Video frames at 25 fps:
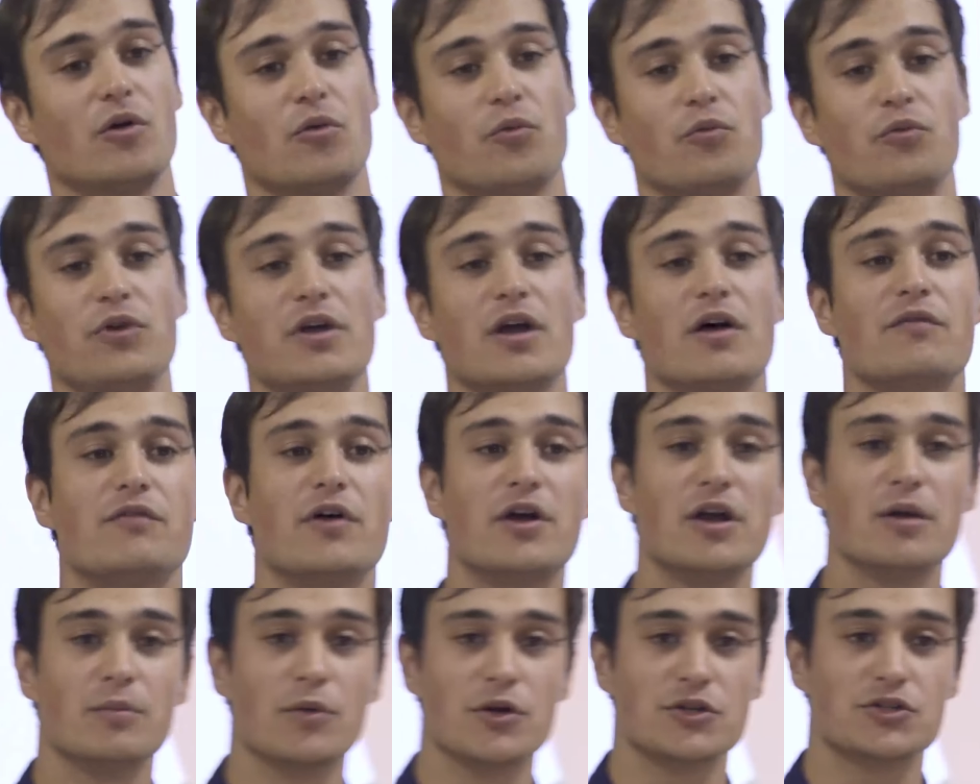we are
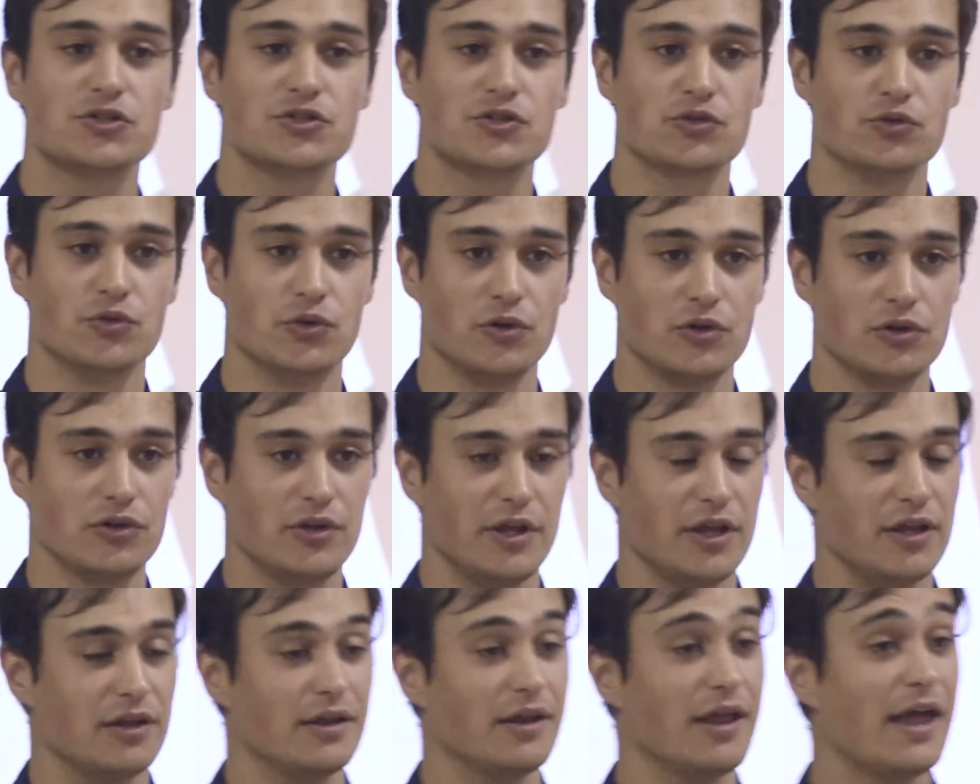very much schooled
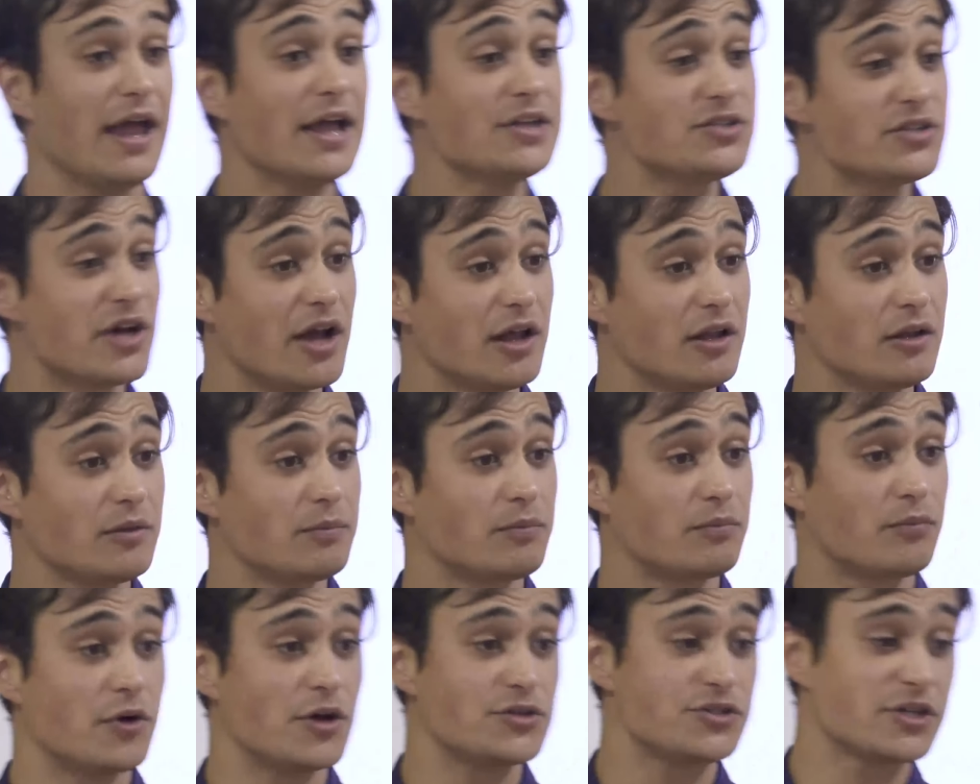in agile
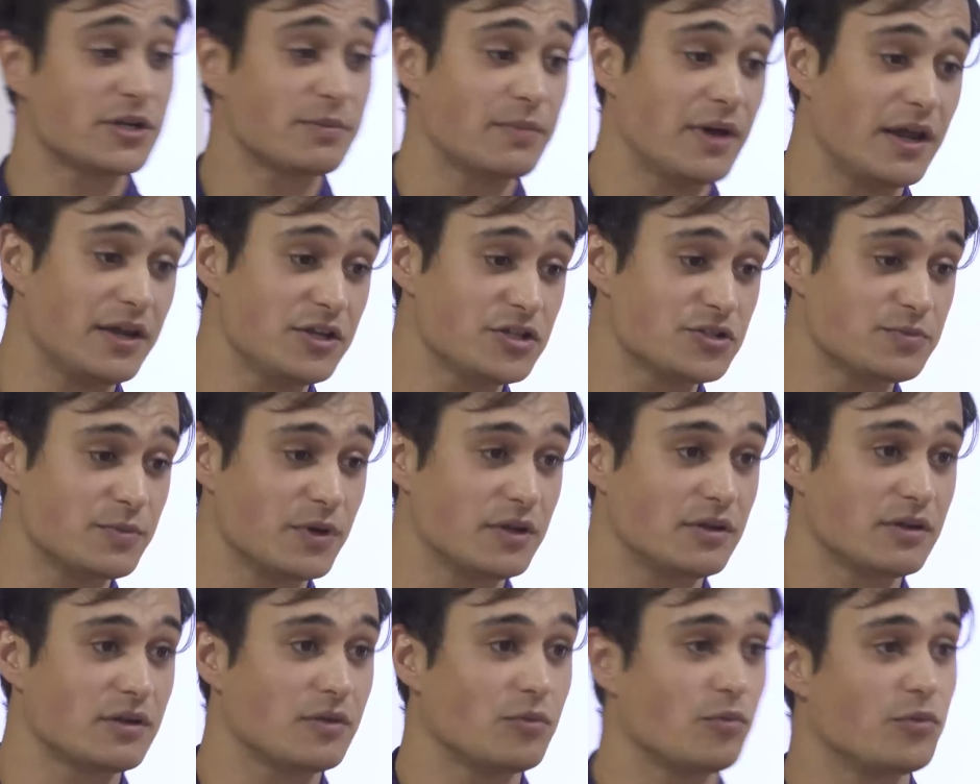project
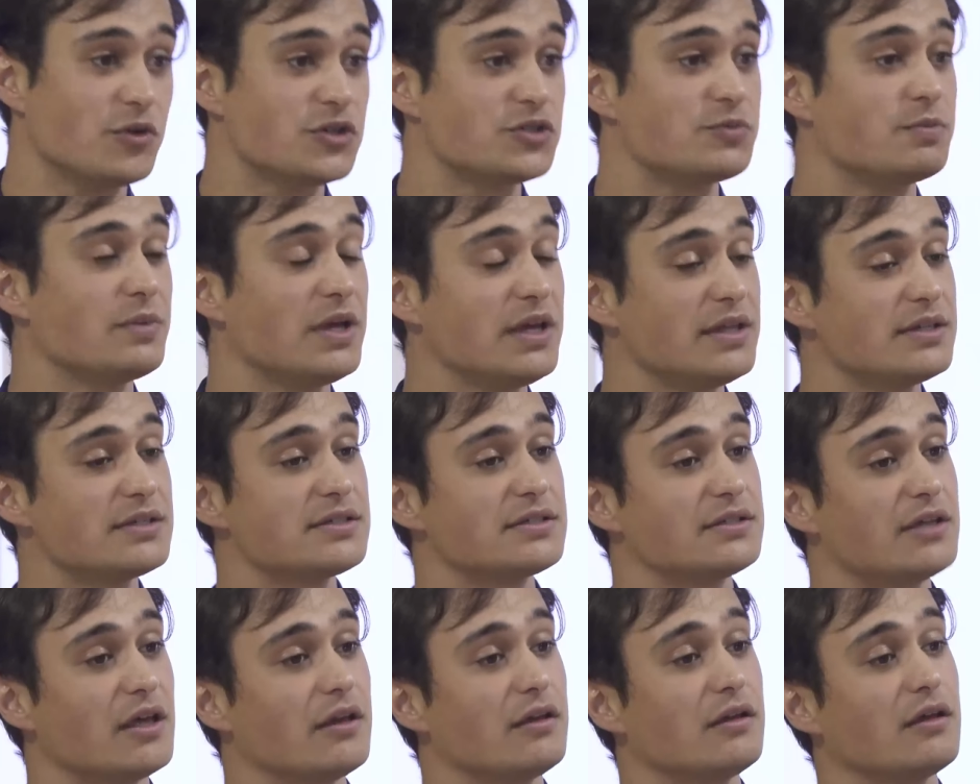management, which
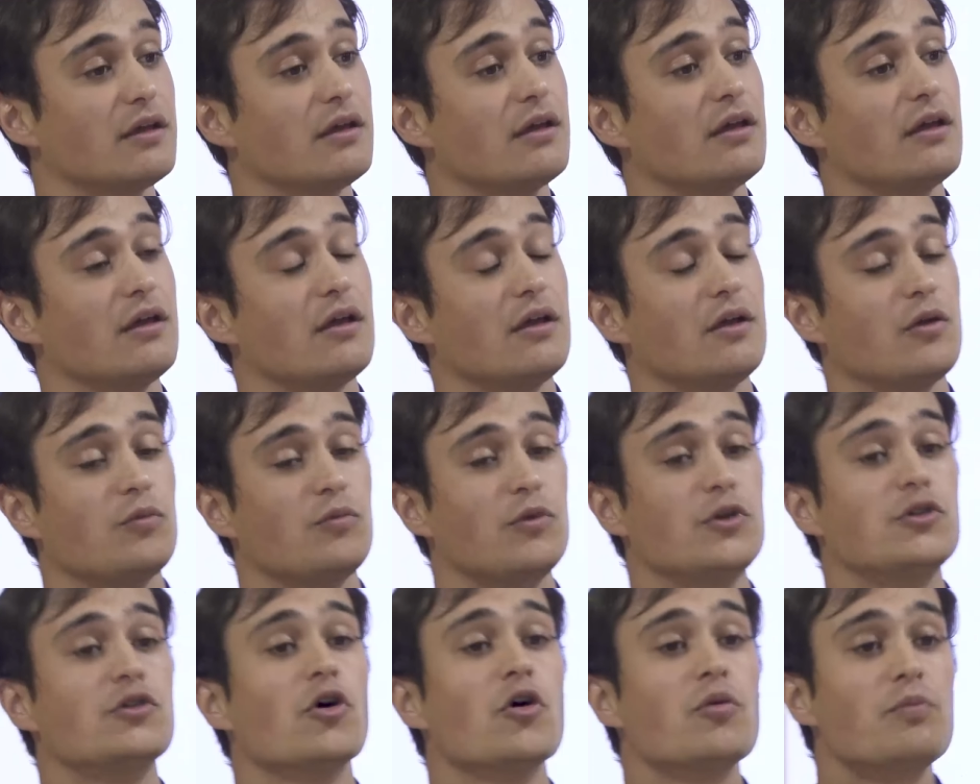means that
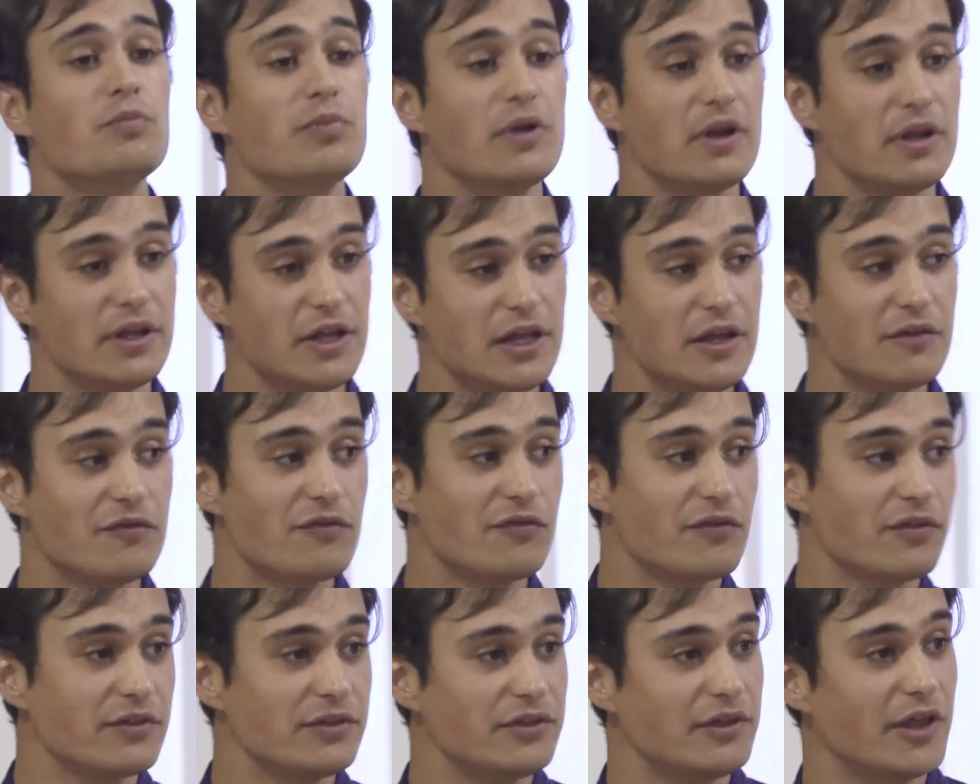we don't
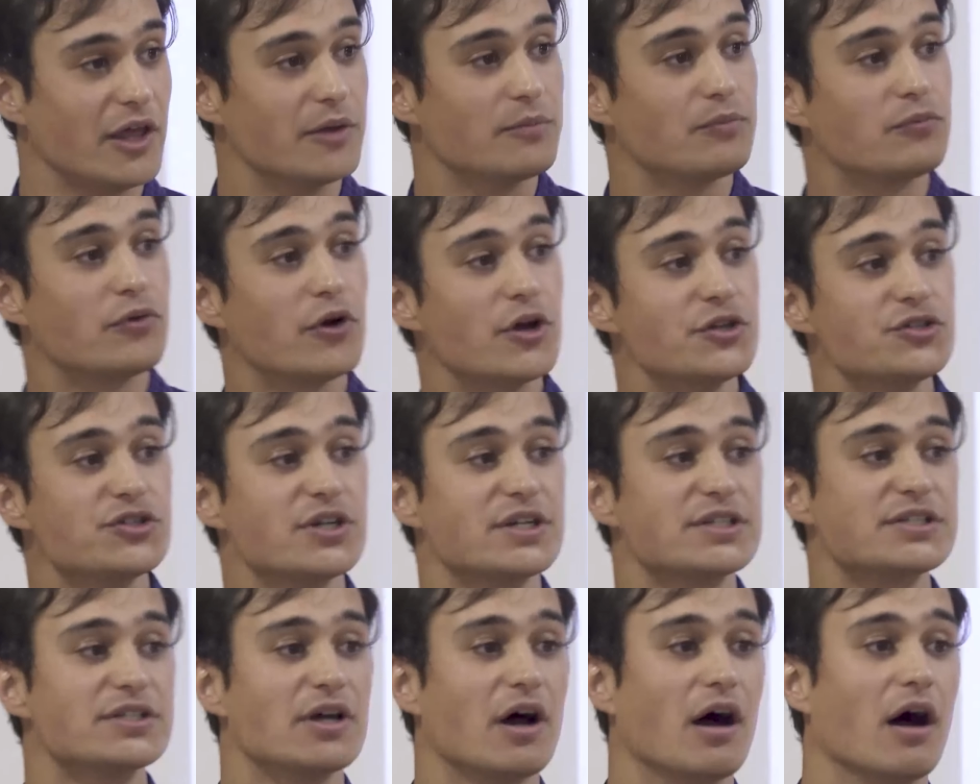believe that
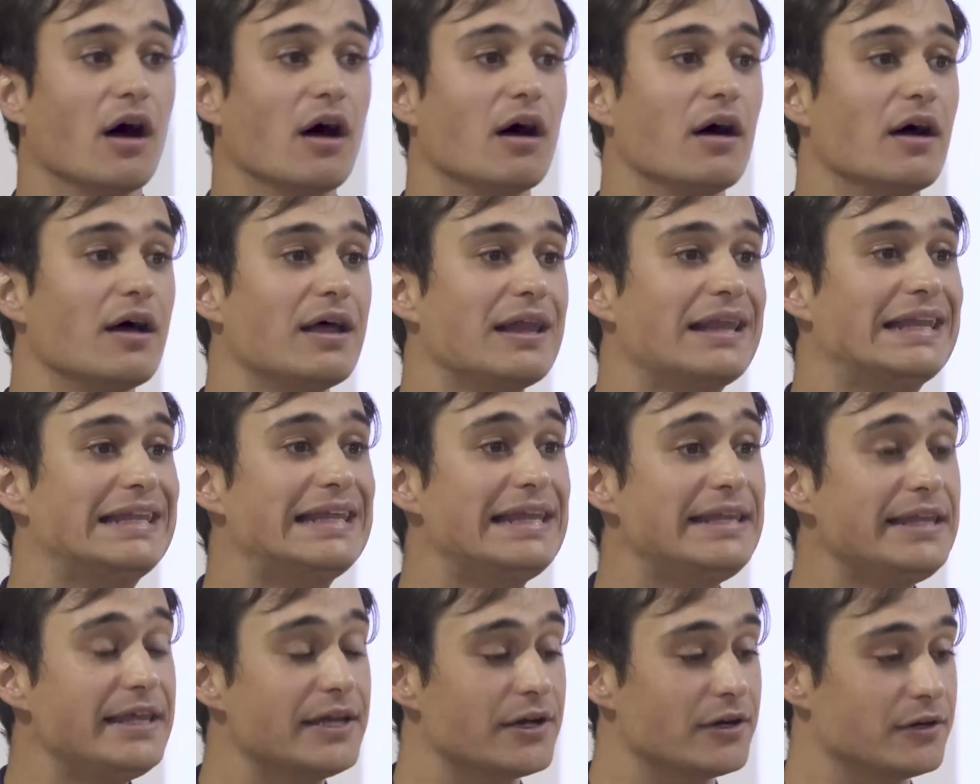projects are
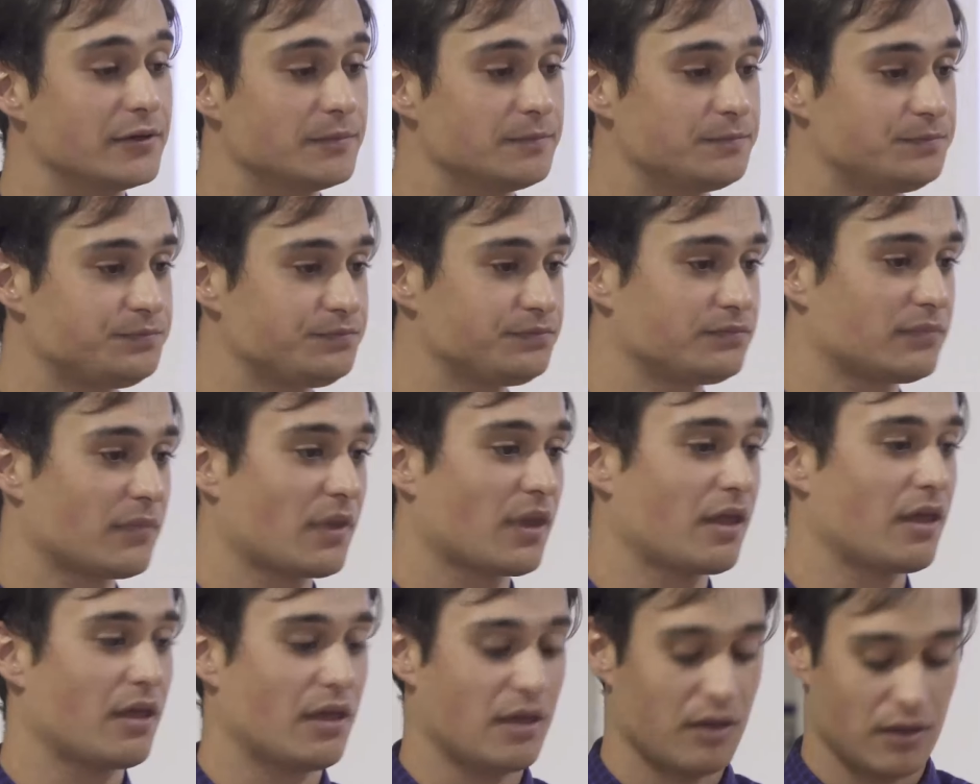linear.
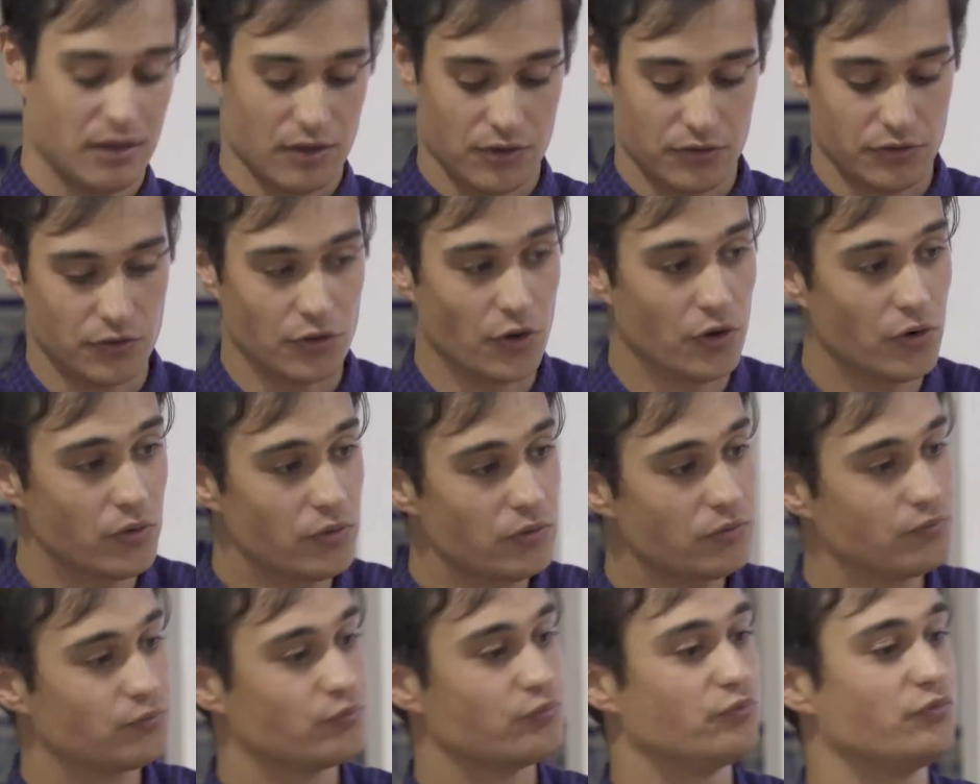
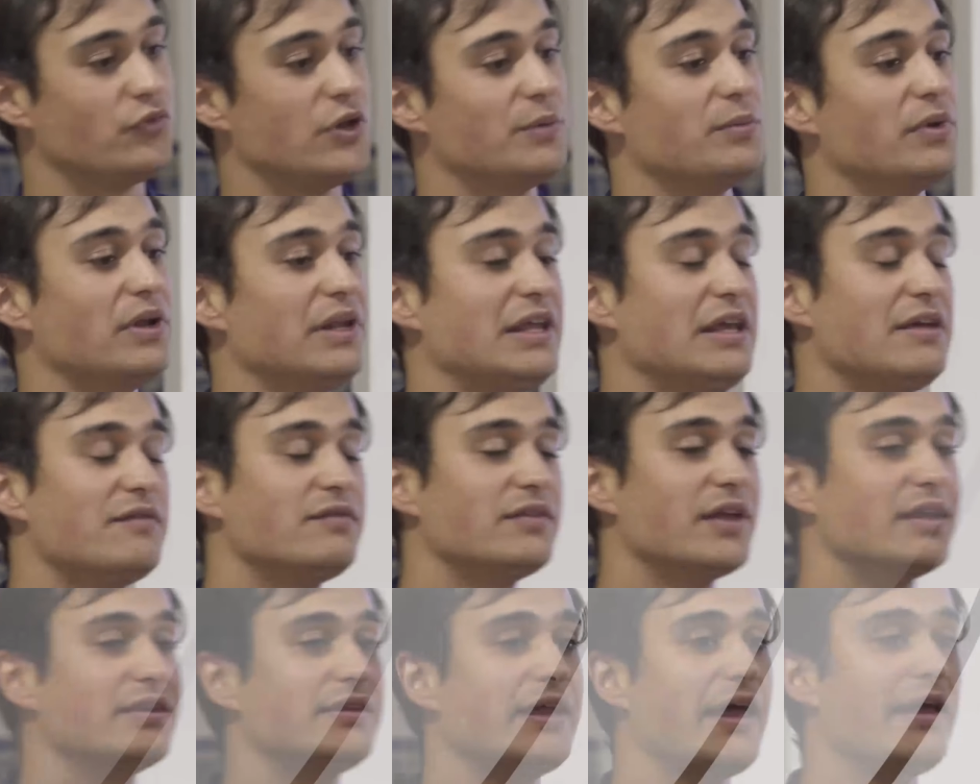No, we believe that